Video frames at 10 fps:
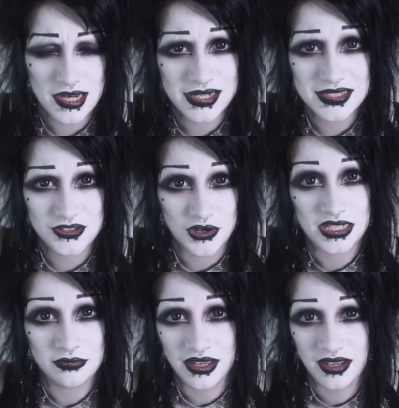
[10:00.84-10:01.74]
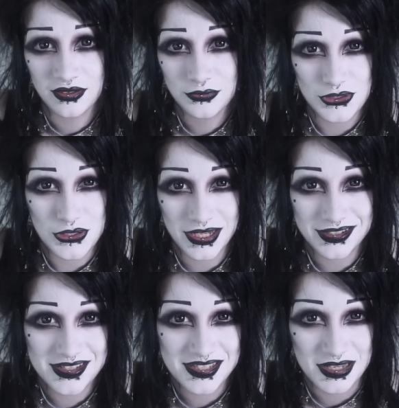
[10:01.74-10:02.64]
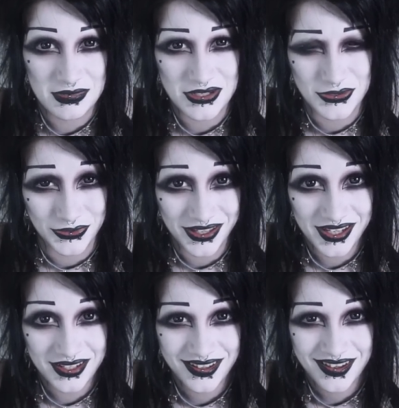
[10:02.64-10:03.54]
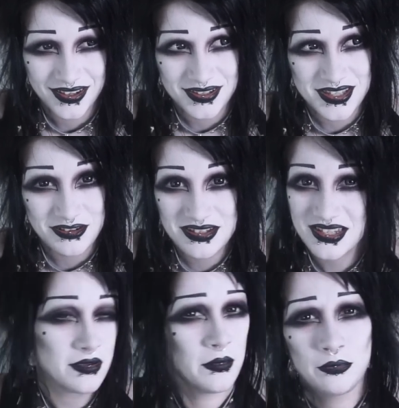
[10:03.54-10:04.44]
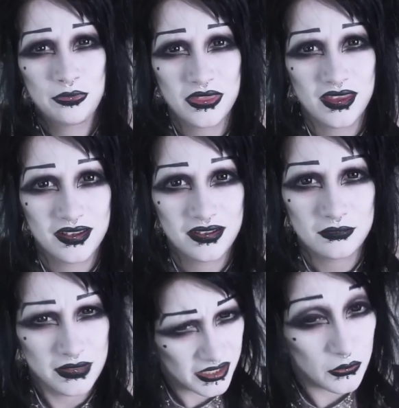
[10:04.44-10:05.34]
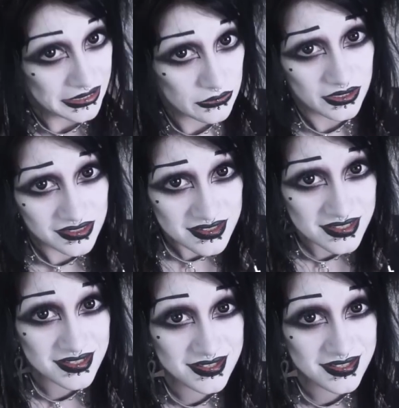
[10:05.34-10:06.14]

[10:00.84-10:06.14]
like to try them out. Would you like to see me do that? Because there are some really weird ones.